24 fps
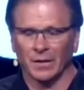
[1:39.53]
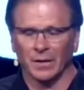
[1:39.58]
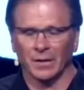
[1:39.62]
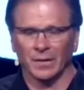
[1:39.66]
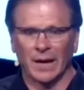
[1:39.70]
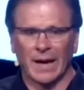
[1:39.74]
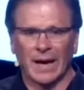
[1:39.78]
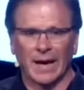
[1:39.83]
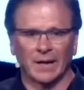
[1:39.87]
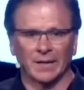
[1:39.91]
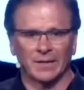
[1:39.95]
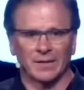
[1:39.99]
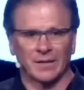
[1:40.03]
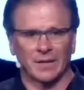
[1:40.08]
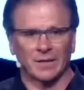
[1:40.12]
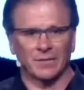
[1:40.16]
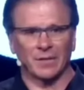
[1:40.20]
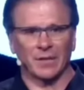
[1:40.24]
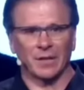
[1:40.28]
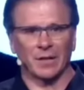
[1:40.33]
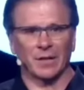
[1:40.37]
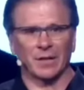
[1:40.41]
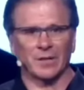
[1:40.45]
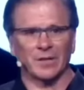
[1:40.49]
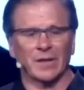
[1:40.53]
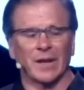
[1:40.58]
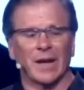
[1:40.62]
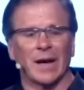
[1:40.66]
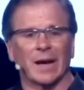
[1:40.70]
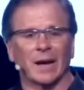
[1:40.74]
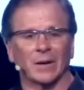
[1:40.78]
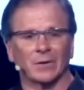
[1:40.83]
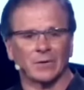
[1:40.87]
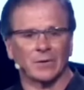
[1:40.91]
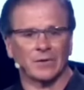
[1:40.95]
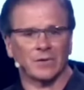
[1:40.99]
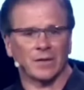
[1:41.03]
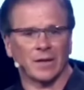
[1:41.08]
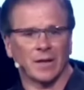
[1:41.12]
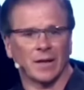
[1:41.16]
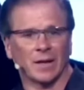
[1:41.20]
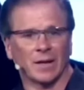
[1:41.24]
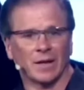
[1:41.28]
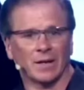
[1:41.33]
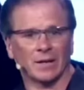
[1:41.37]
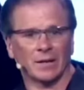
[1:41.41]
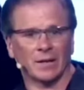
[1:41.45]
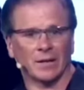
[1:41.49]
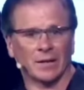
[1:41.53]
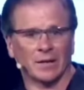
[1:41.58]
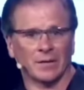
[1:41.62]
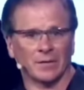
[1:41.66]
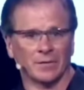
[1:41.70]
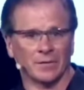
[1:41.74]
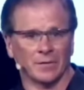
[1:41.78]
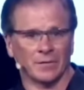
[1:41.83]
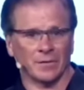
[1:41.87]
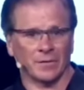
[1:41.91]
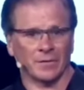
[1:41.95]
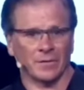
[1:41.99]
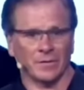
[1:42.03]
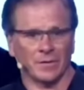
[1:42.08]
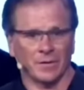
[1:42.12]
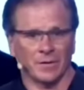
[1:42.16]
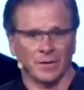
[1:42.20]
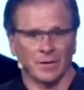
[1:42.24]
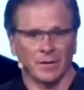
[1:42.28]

activities outside of